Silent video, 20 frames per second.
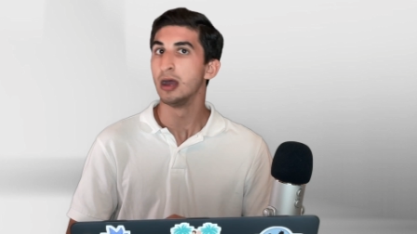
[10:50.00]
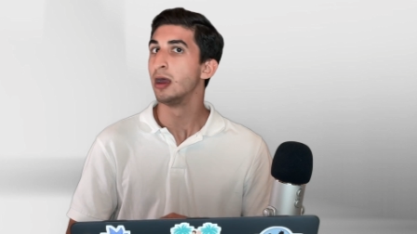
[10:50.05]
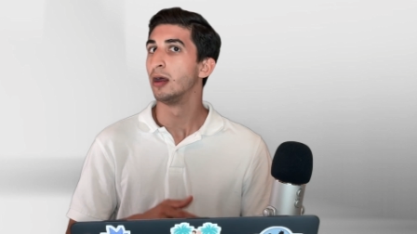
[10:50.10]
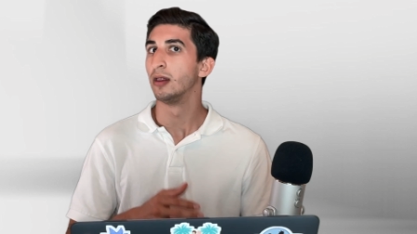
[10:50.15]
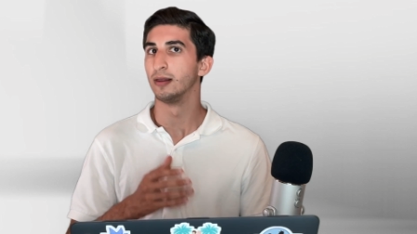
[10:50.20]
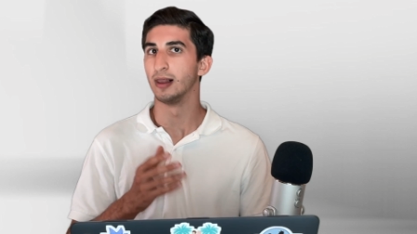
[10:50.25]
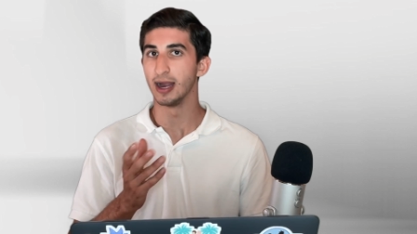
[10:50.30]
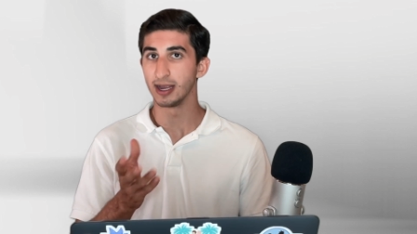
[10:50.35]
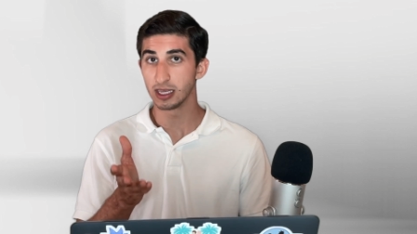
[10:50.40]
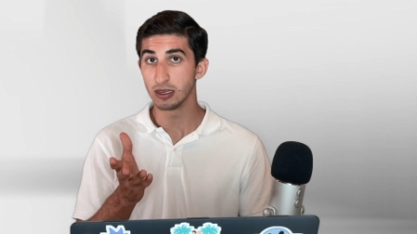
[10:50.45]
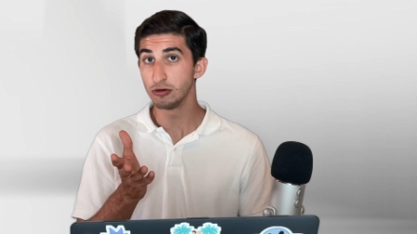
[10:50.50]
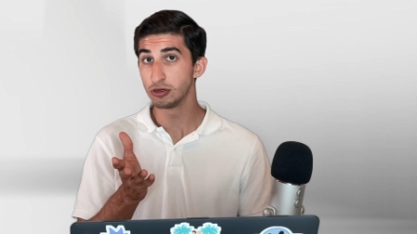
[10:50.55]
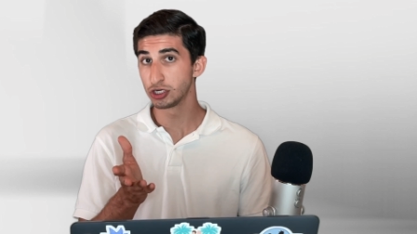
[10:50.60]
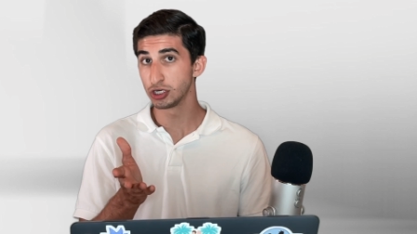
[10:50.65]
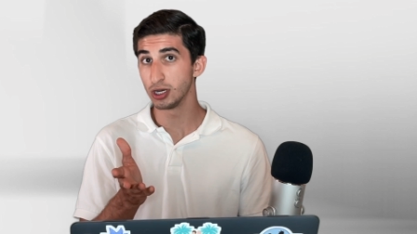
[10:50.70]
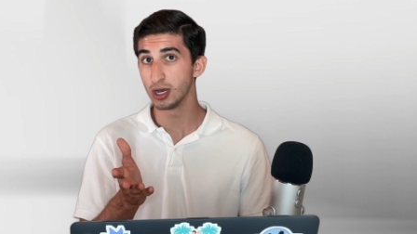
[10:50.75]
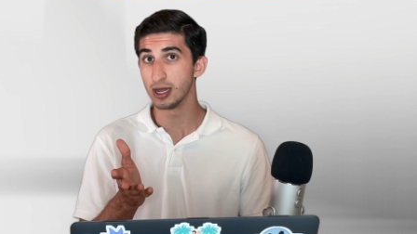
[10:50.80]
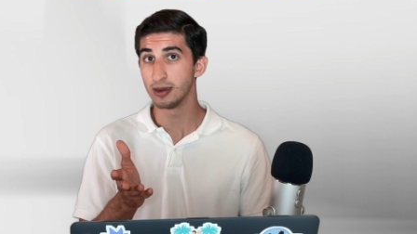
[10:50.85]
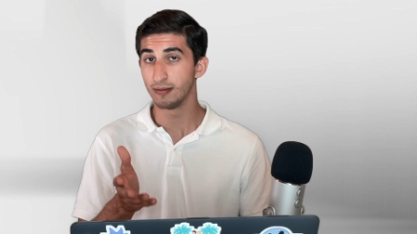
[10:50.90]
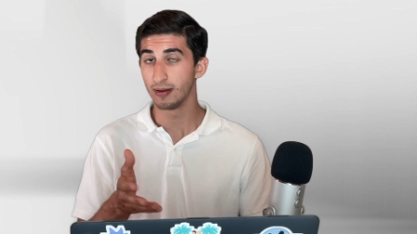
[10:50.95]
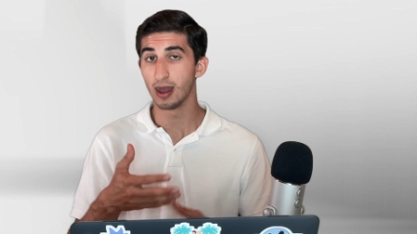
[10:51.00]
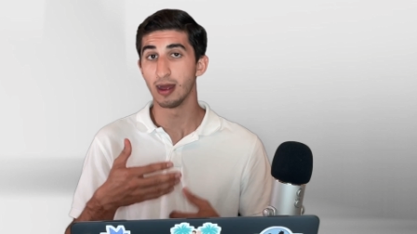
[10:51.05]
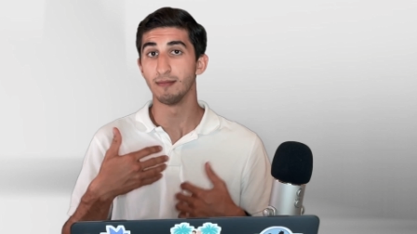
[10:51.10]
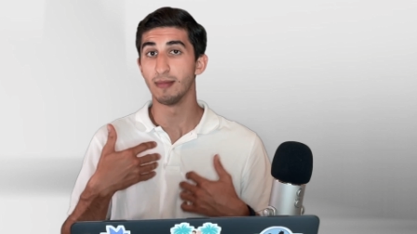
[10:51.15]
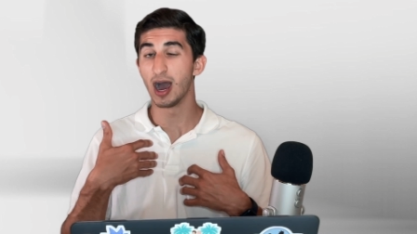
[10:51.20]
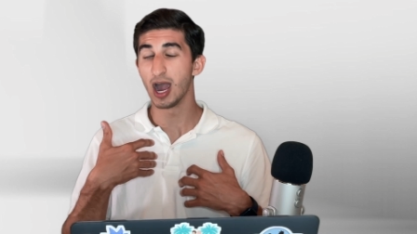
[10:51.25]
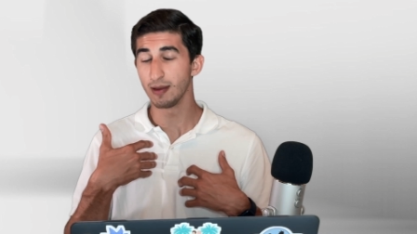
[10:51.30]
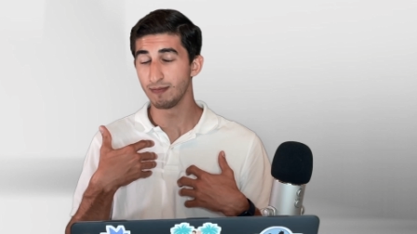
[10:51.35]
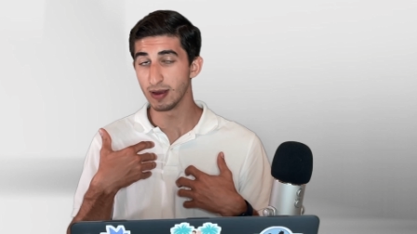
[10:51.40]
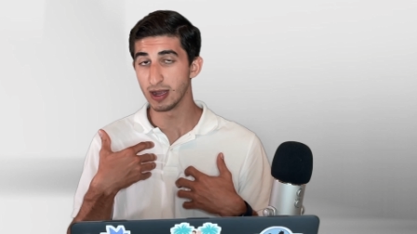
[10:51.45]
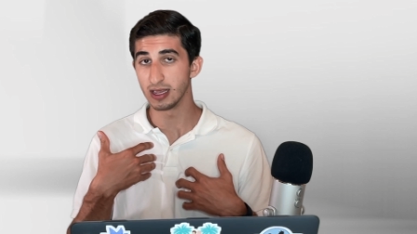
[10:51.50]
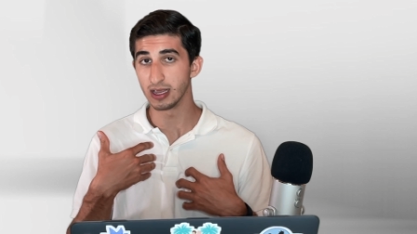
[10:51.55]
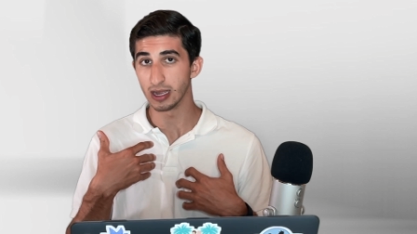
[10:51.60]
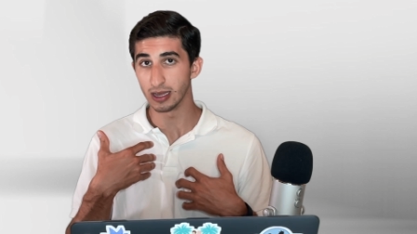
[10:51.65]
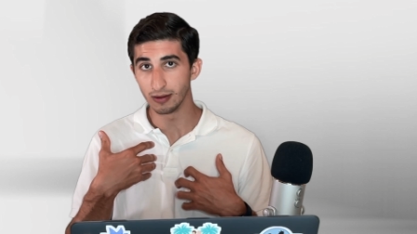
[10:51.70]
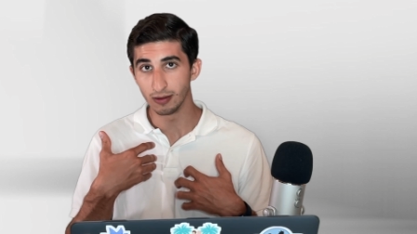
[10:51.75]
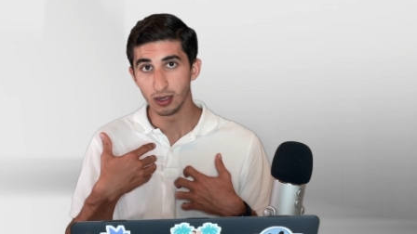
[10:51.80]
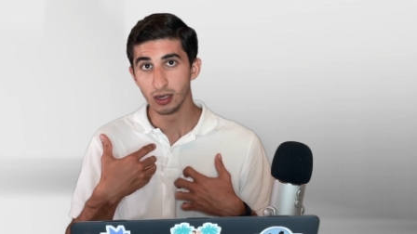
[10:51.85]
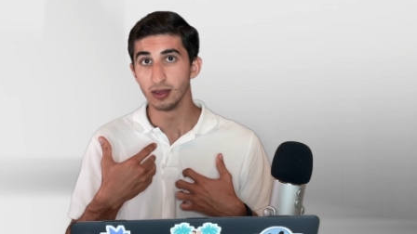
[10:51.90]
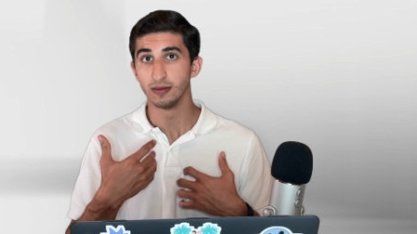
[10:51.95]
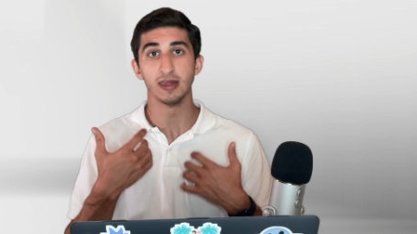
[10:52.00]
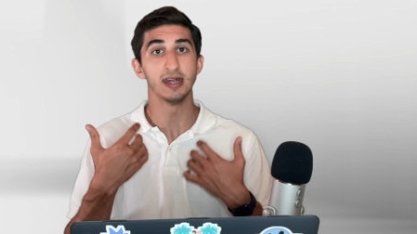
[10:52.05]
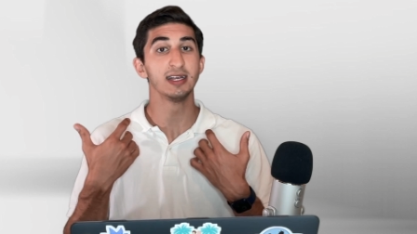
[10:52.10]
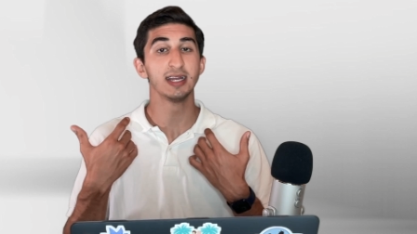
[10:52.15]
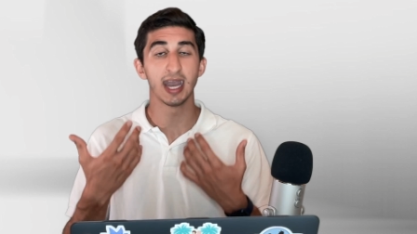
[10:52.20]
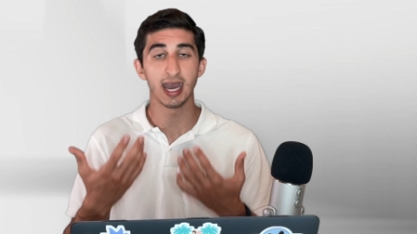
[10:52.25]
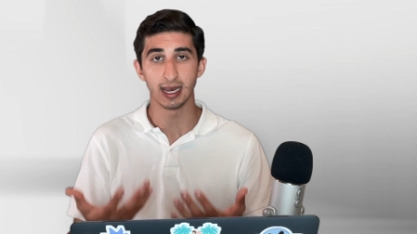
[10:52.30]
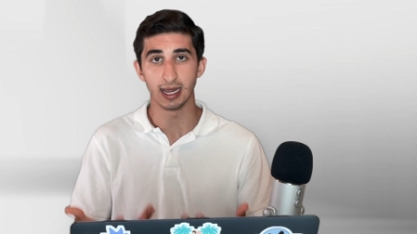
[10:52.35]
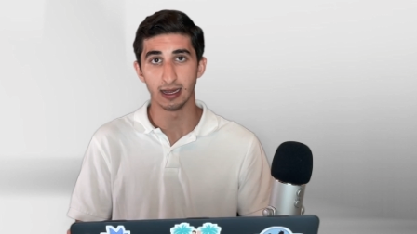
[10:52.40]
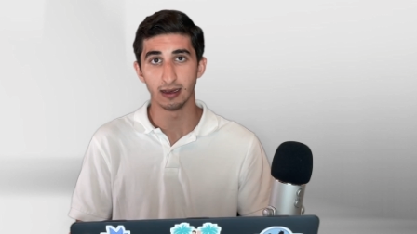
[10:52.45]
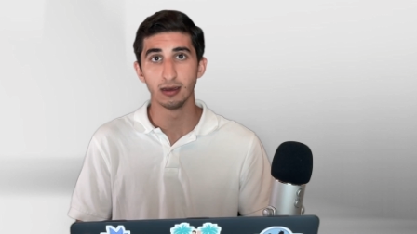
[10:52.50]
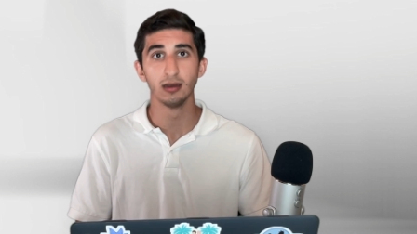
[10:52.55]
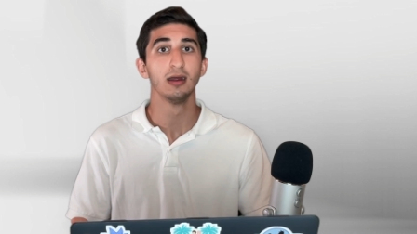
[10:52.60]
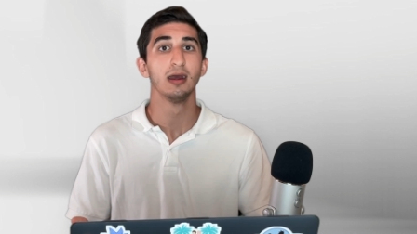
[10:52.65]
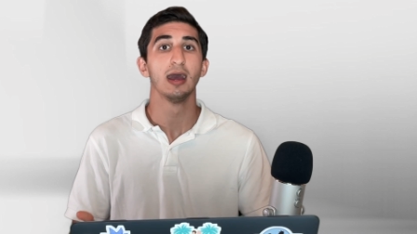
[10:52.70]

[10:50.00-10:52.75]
like you should, in my opinion, then get it.